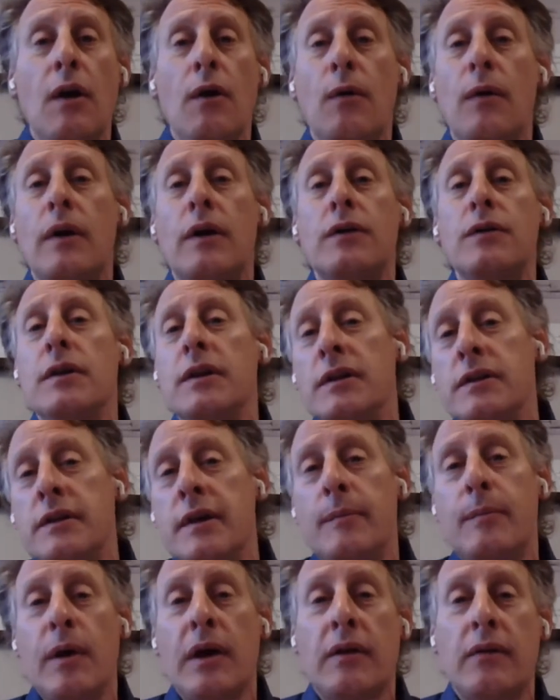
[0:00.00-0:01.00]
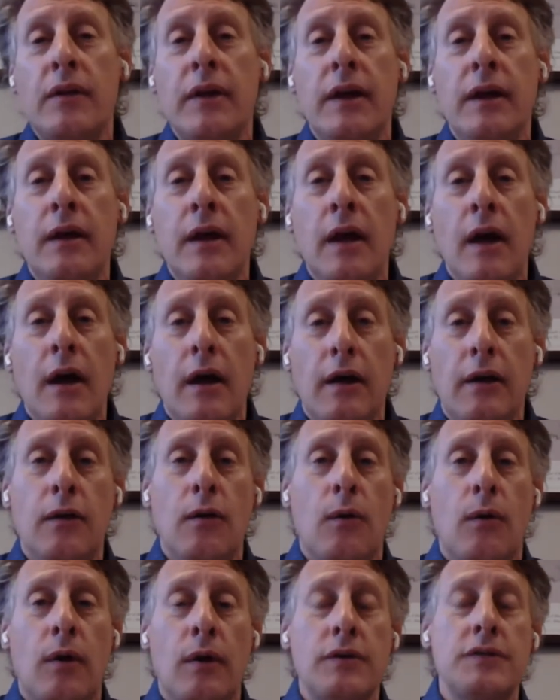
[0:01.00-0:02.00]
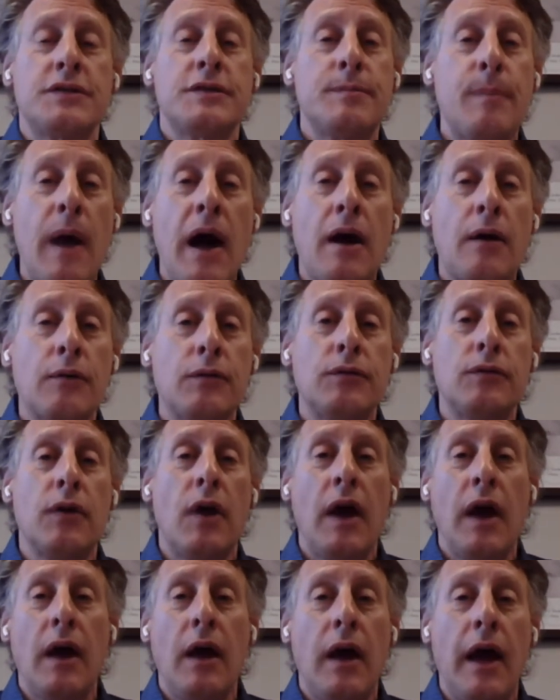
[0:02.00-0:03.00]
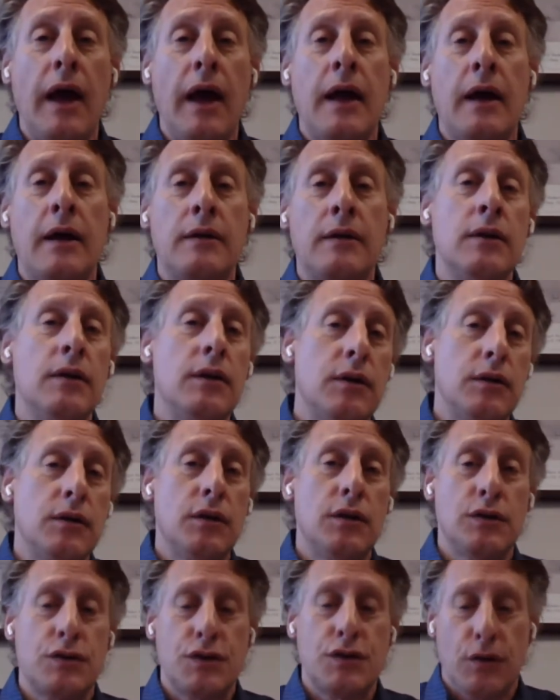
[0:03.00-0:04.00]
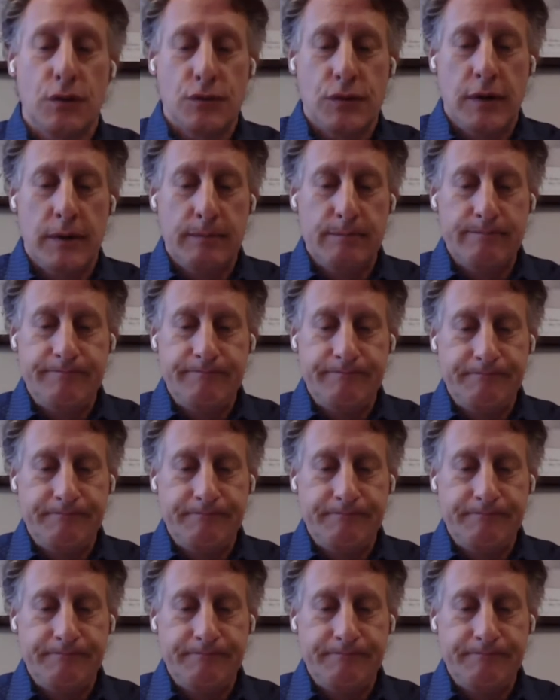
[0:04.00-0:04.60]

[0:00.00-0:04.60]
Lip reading: who are typically your spouse and your children.